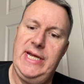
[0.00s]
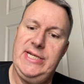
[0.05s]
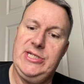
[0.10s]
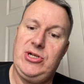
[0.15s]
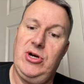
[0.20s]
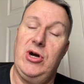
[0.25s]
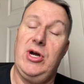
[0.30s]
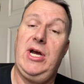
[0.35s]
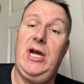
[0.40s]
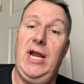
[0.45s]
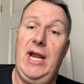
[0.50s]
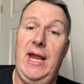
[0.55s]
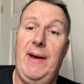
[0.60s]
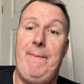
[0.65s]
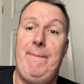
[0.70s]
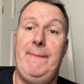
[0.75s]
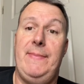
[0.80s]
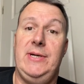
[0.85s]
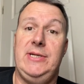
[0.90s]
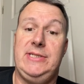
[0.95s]
it's got
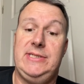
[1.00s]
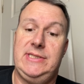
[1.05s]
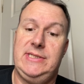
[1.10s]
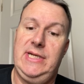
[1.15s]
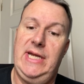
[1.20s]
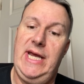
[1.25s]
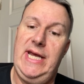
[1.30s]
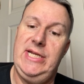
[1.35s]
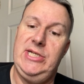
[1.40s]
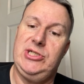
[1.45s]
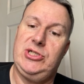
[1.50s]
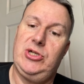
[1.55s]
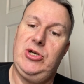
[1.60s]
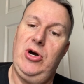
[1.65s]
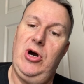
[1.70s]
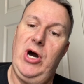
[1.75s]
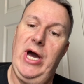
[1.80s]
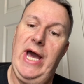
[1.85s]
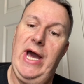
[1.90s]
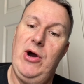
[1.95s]
Columbus, it's
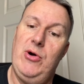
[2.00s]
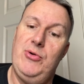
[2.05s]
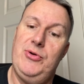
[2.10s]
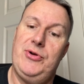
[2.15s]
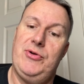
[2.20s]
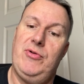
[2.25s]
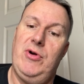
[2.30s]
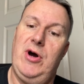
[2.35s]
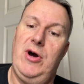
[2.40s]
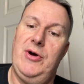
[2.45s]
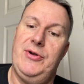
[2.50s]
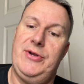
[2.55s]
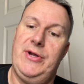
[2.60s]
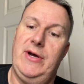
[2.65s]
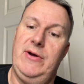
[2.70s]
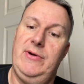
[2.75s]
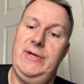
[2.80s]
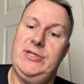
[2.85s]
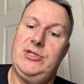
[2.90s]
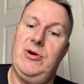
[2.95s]
got El
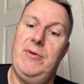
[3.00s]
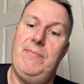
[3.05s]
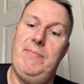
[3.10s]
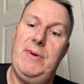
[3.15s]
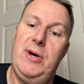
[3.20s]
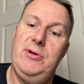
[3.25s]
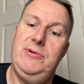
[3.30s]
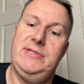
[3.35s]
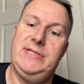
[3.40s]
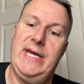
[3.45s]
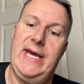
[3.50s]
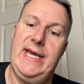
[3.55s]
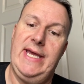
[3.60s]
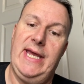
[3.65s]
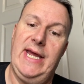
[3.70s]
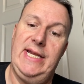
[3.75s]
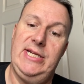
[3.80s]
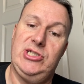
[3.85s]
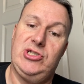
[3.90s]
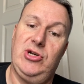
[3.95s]
Dorado, it's got
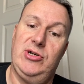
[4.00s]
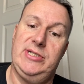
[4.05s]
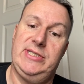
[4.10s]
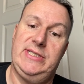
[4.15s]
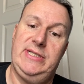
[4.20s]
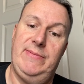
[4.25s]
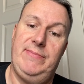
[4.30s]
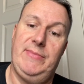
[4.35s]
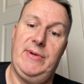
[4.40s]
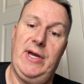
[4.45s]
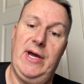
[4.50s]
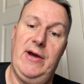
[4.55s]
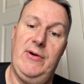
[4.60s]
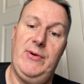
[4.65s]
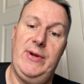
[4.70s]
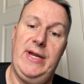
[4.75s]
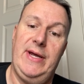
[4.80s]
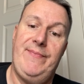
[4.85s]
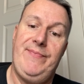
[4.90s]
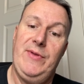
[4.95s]
Mosaic, and it's got
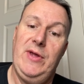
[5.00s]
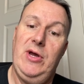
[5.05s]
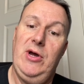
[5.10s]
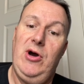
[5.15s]
Simcoe in it.